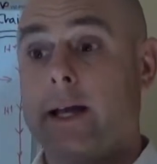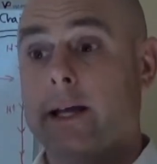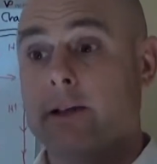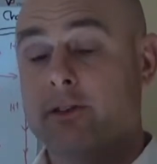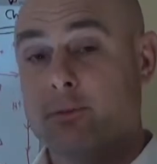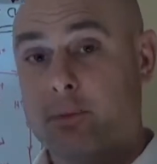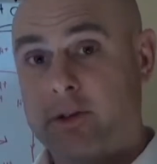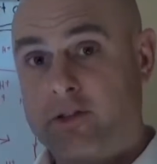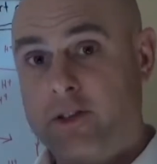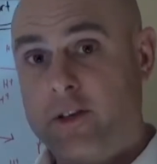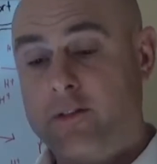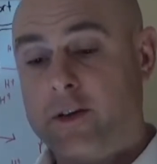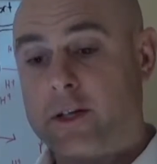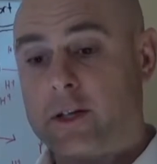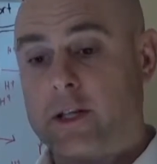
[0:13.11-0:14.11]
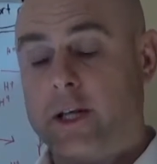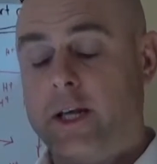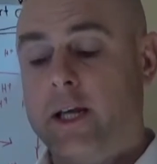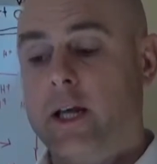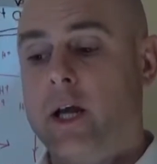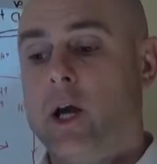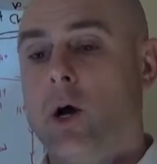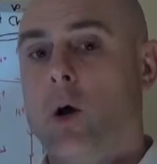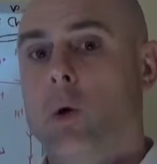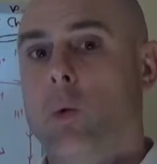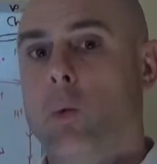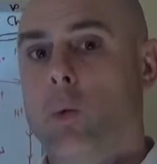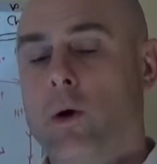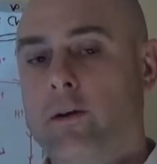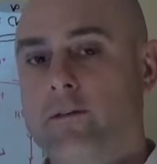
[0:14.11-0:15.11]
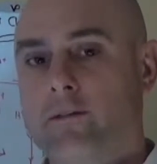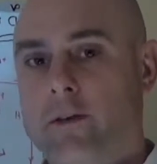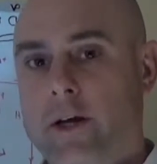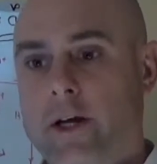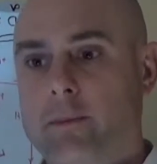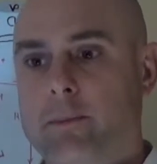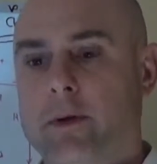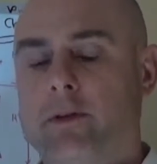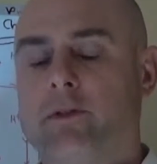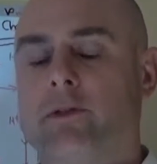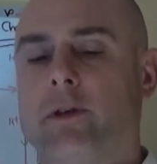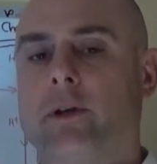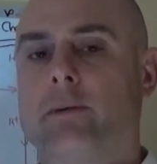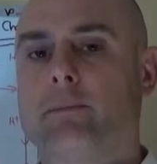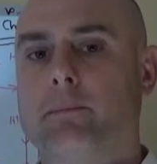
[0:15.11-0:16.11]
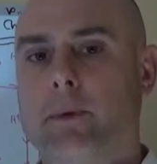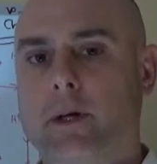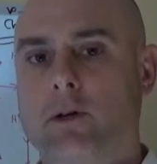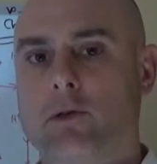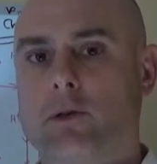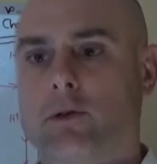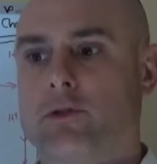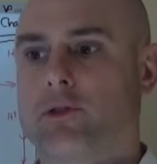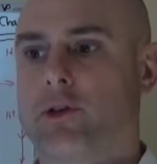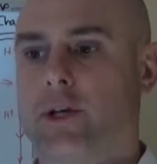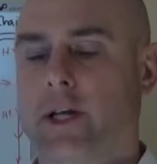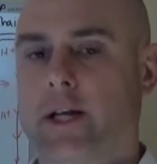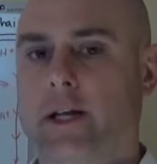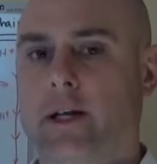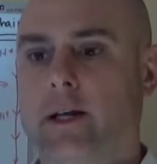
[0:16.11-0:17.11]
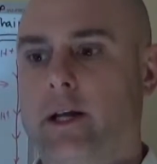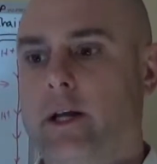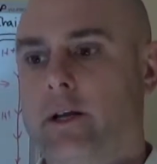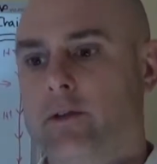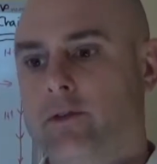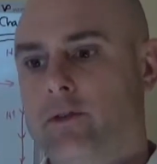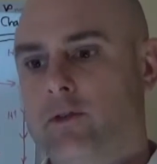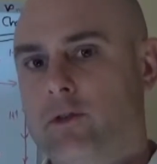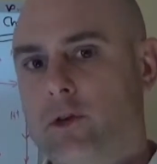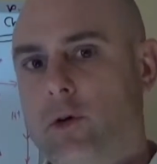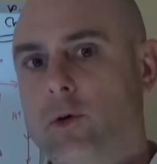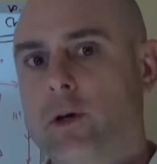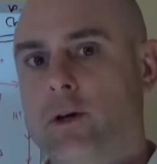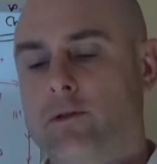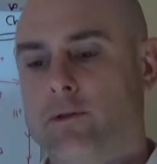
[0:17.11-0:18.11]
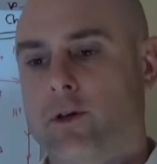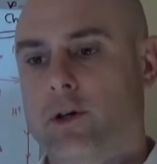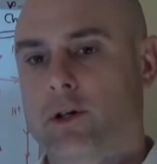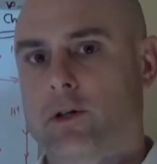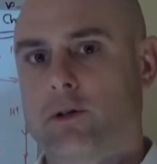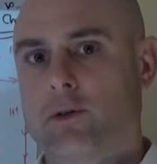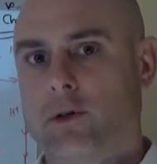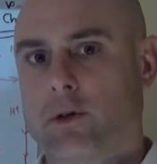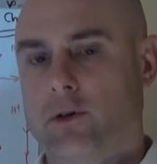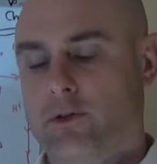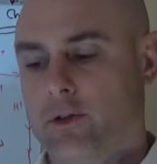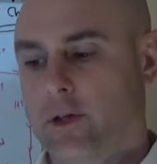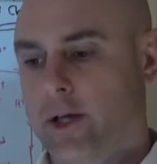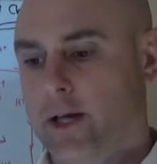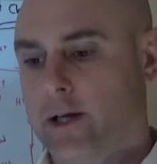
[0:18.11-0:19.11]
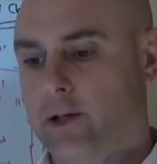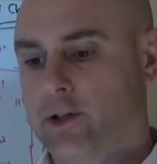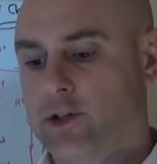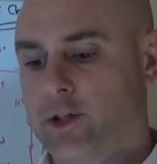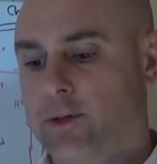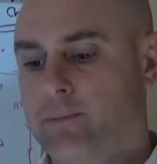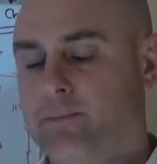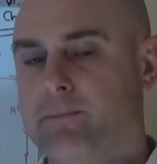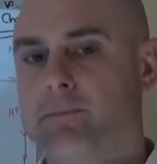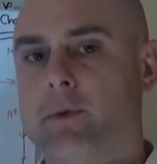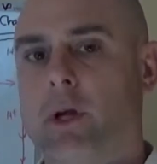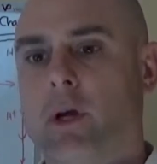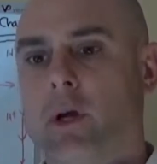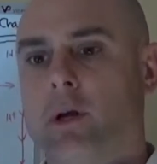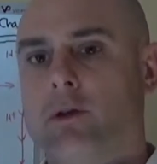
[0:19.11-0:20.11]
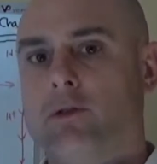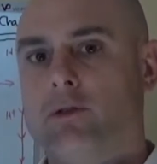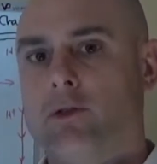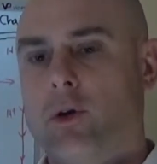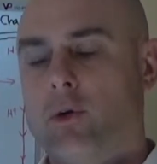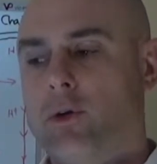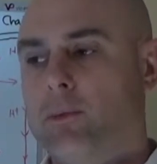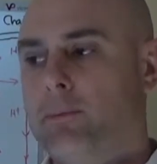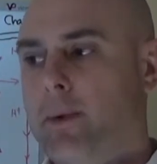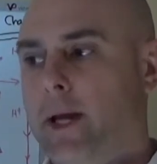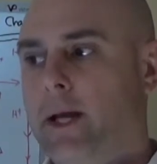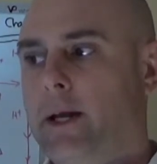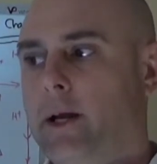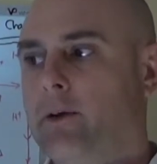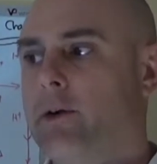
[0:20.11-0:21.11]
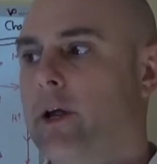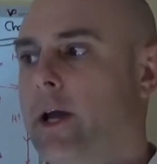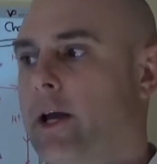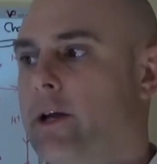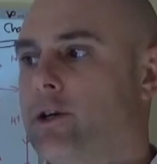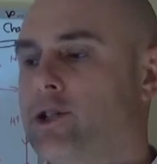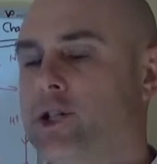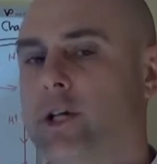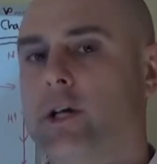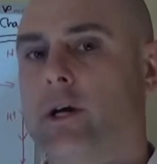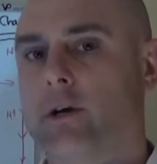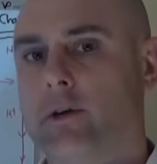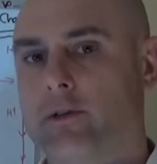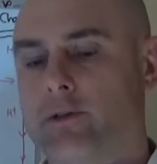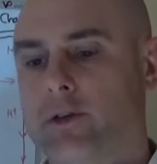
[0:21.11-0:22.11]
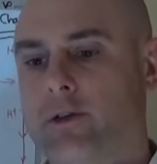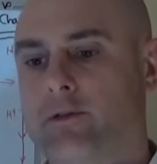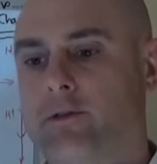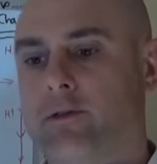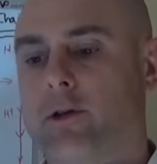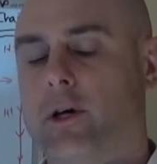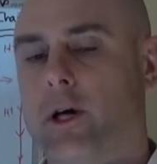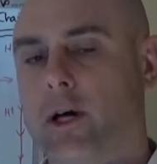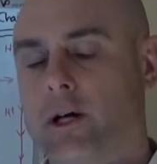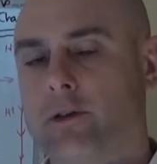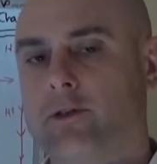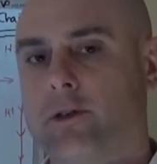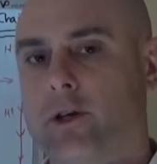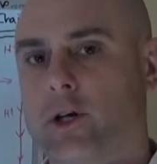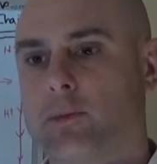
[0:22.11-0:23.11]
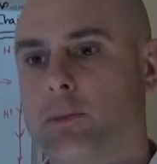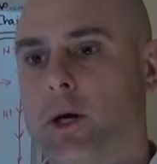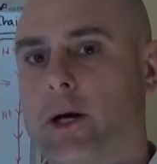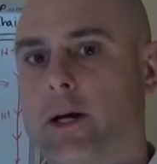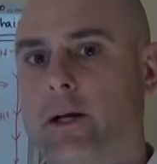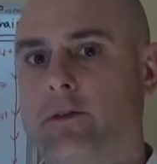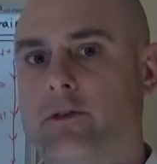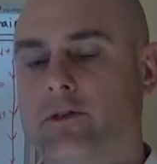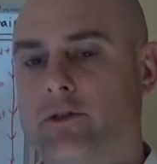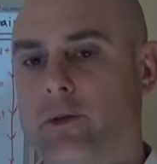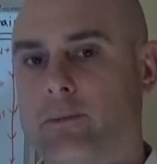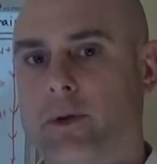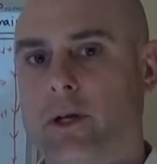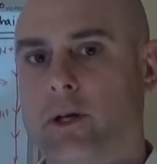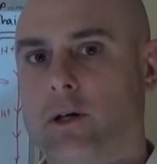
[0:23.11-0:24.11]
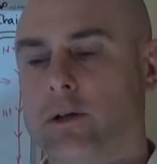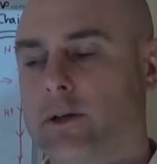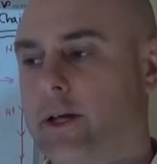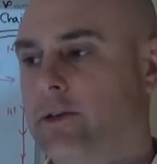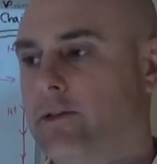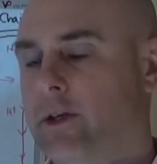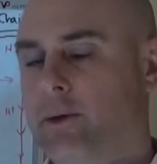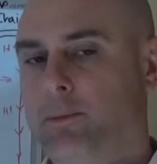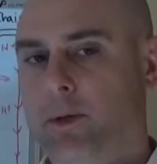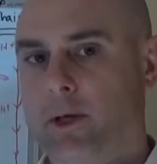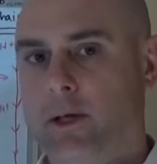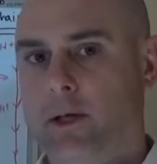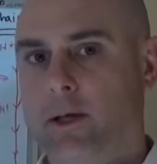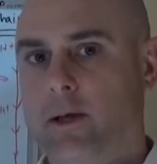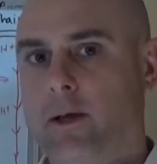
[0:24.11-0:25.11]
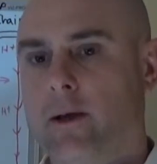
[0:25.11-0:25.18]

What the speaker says: Specifically, what vitamins and minerals are needed to convert glucose into energy. So the main energy currency for us in our bodies is something called ATP.